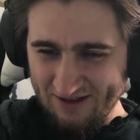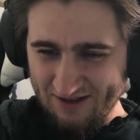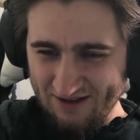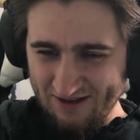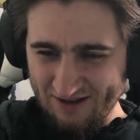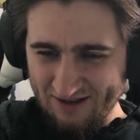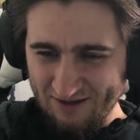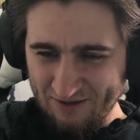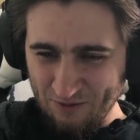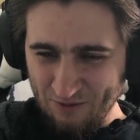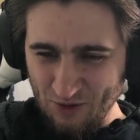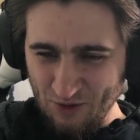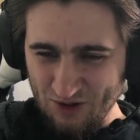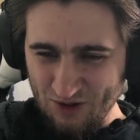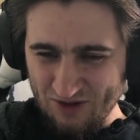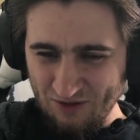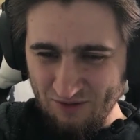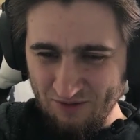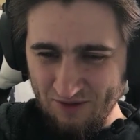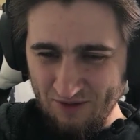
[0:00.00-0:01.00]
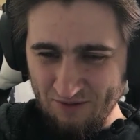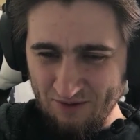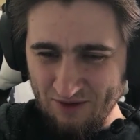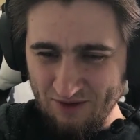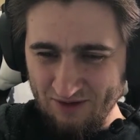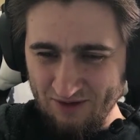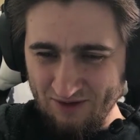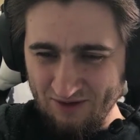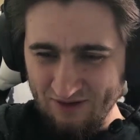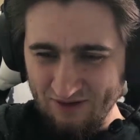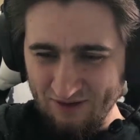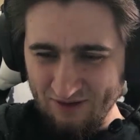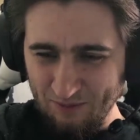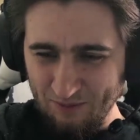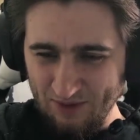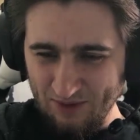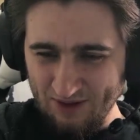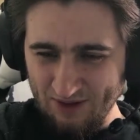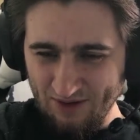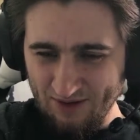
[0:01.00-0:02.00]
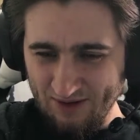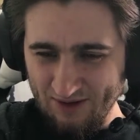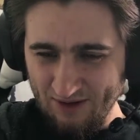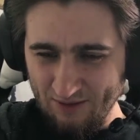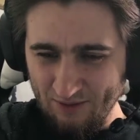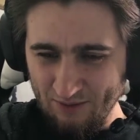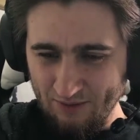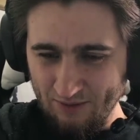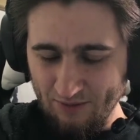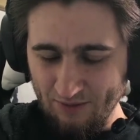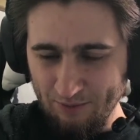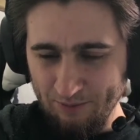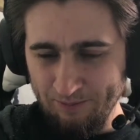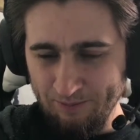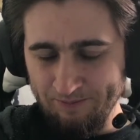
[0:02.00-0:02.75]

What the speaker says: Which is your favorite player count?